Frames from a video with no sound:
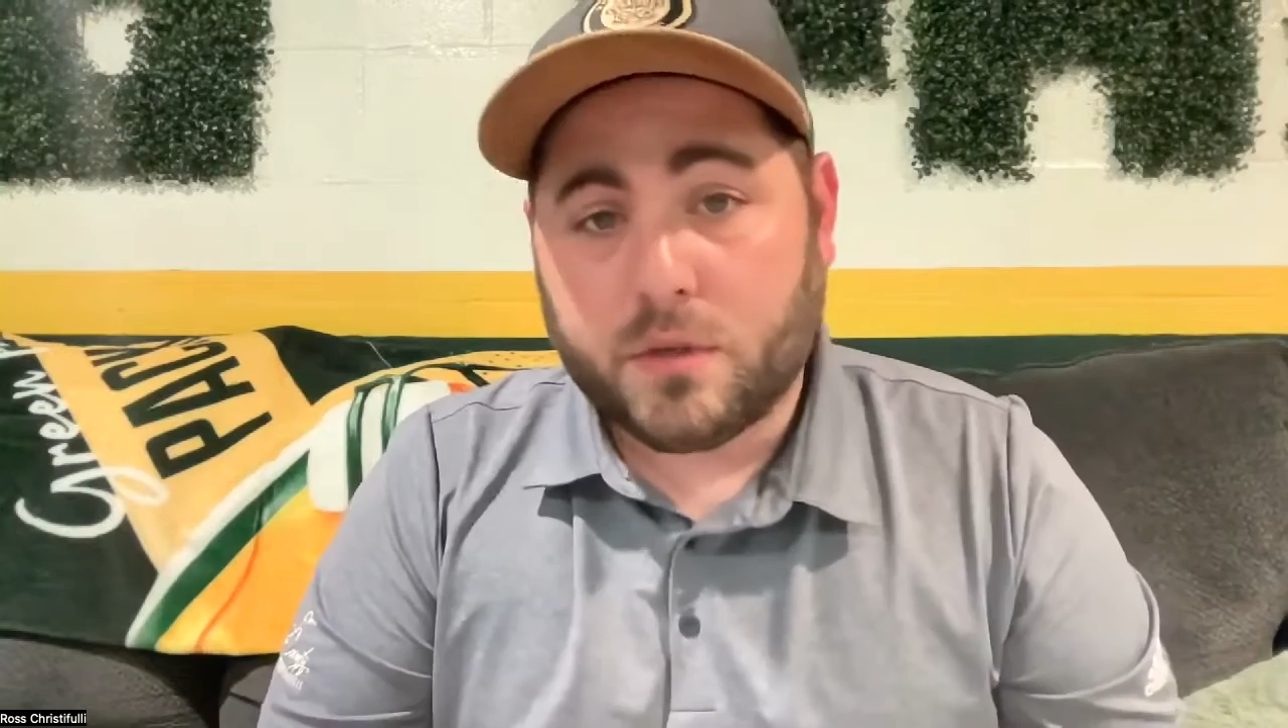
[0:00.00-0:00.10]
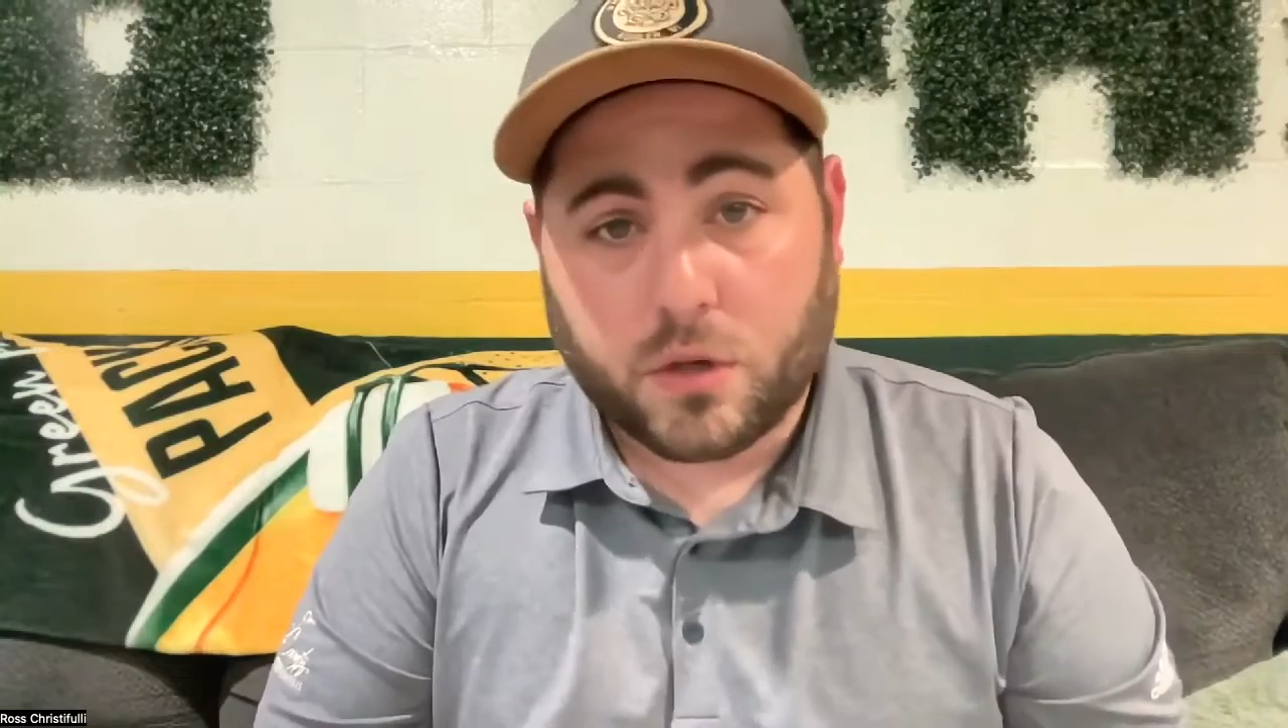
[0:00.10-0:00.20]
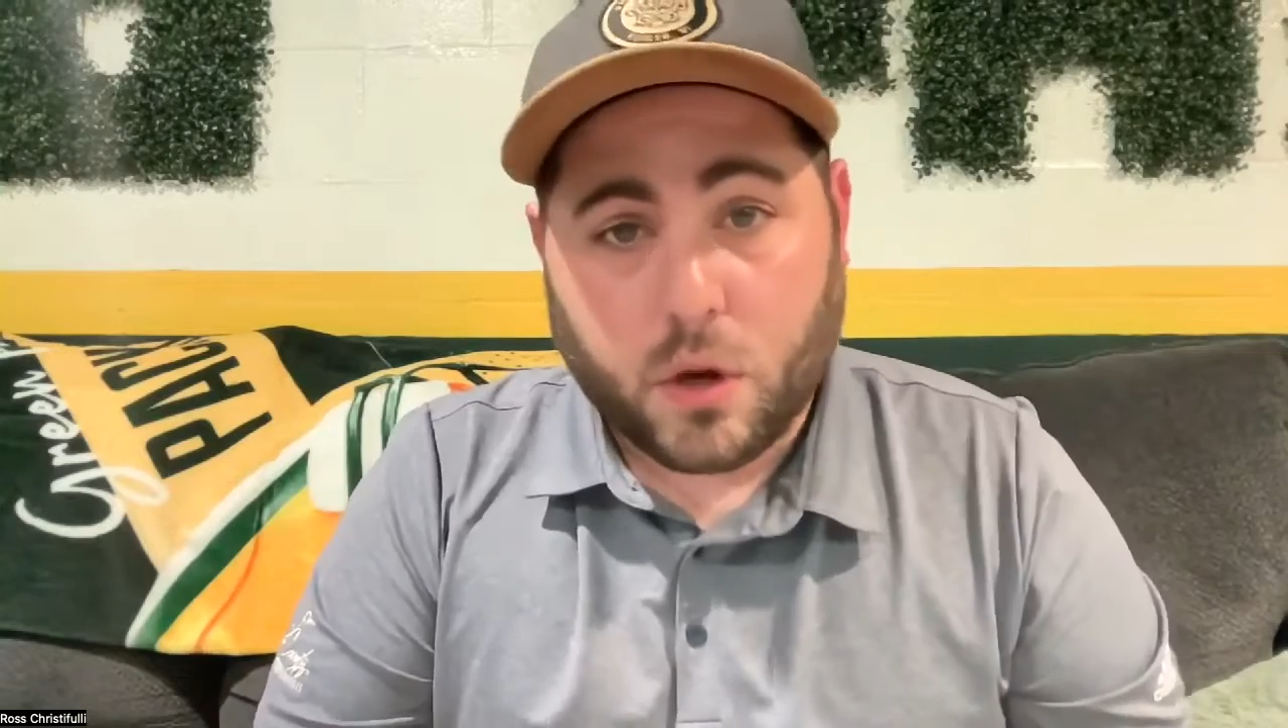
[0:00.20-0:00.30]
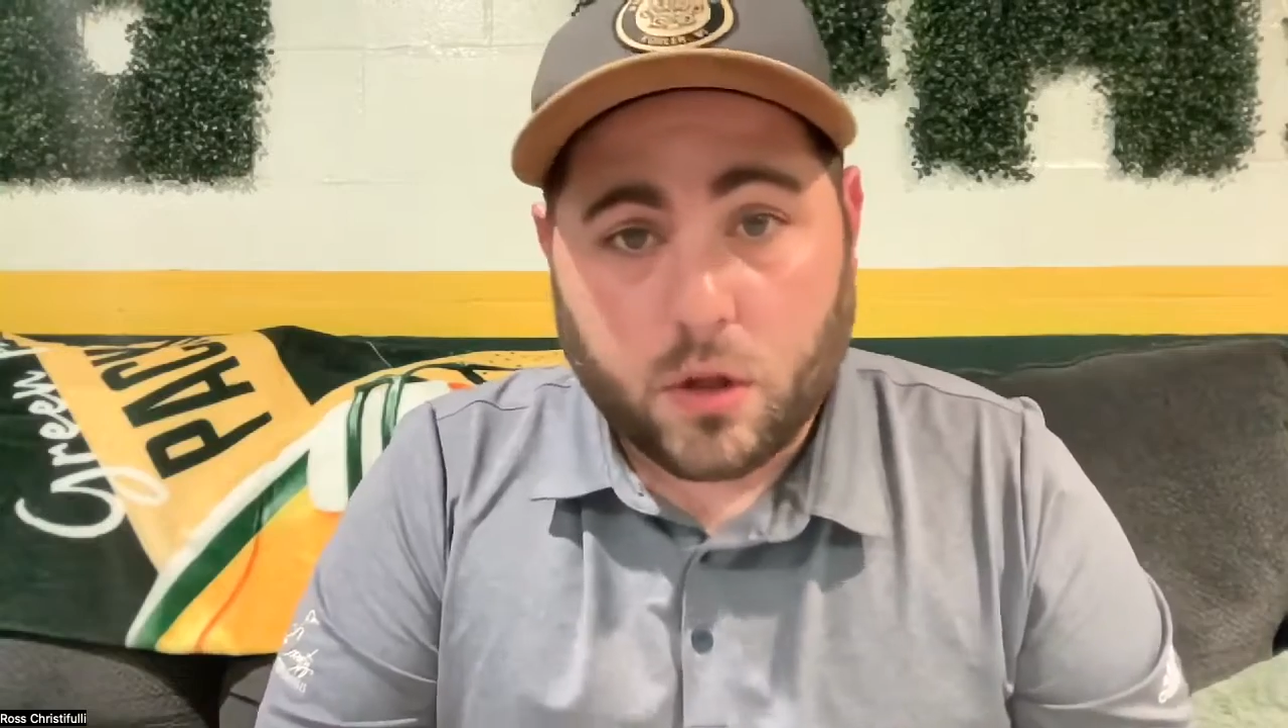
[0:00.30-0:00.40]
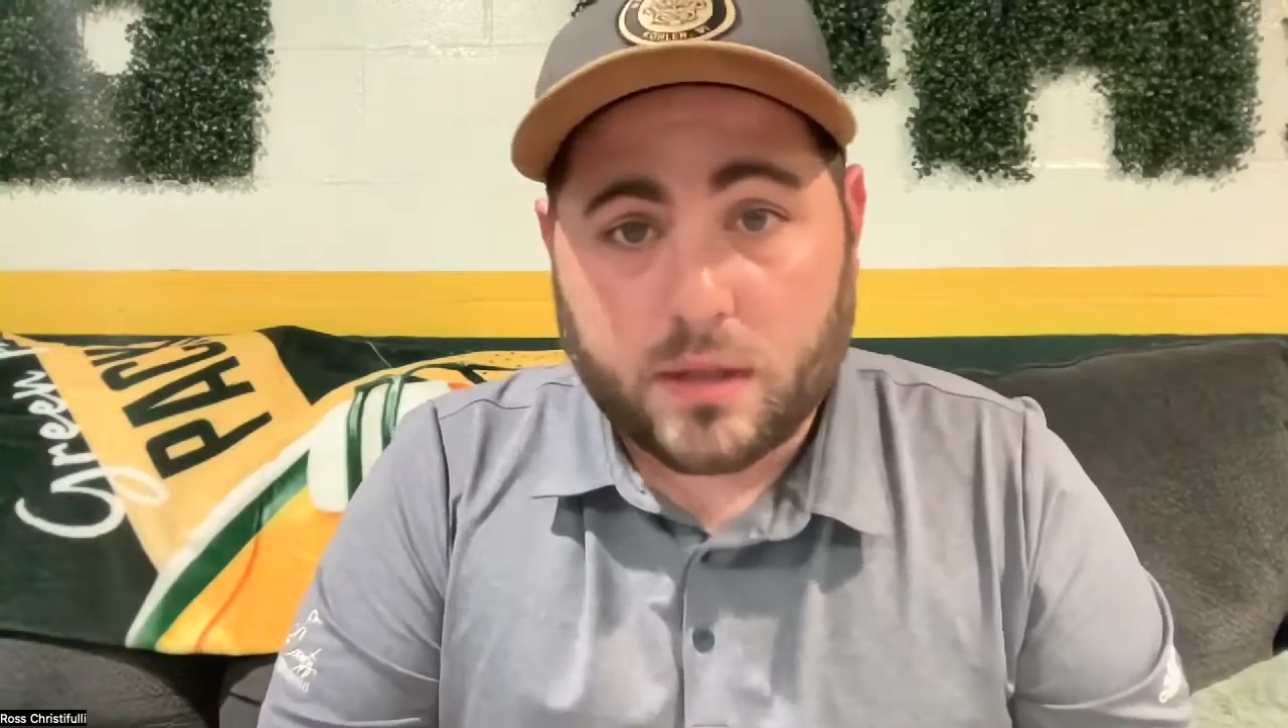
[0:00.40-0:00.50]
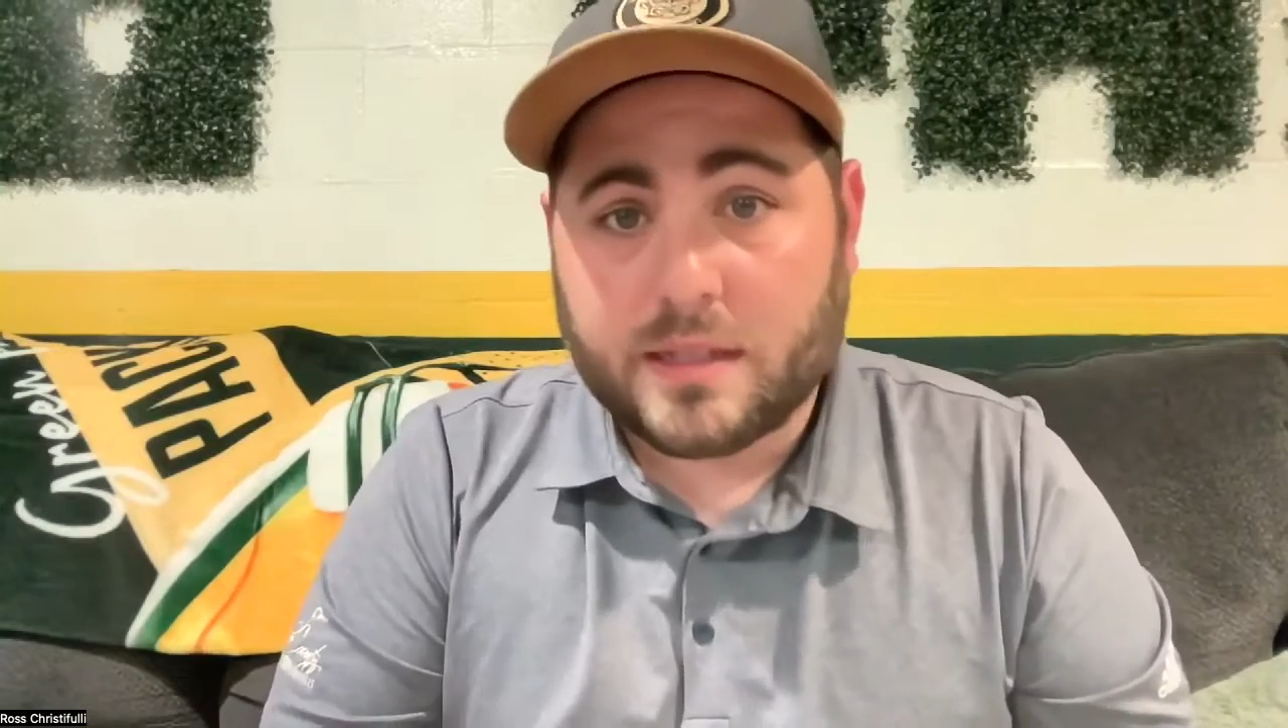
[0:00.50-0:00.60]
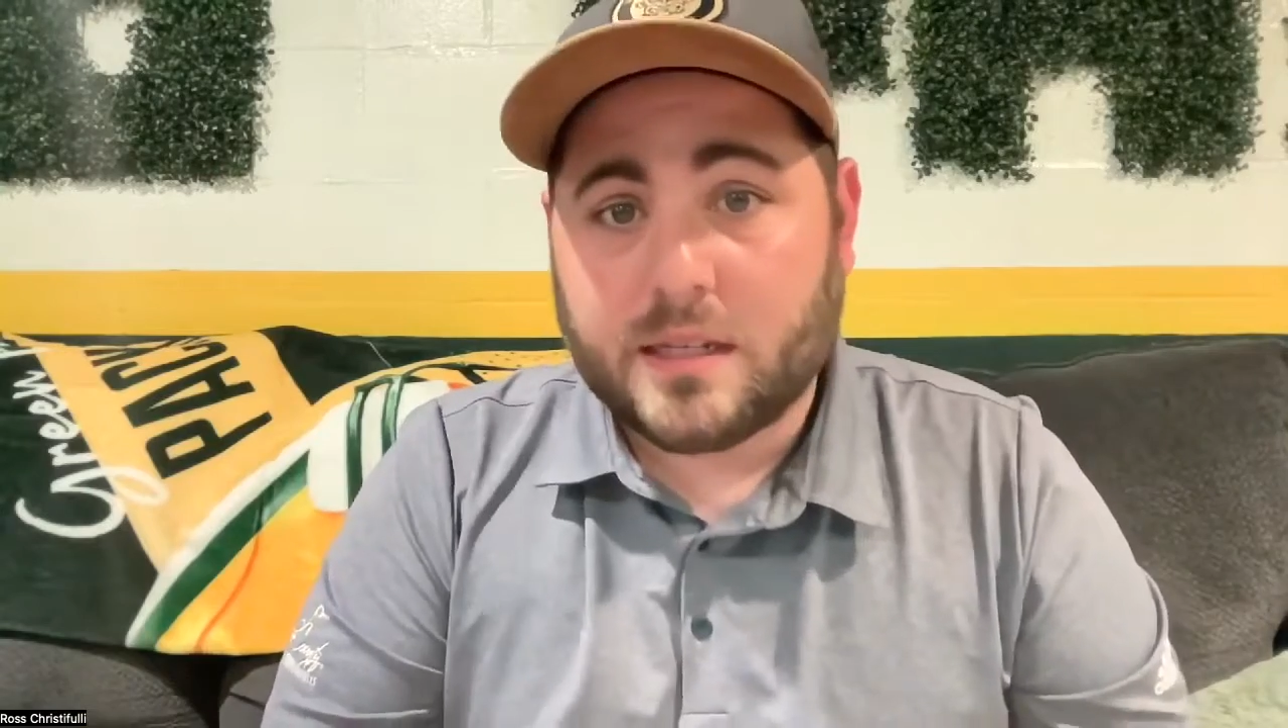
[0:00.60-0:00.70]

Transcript: their calling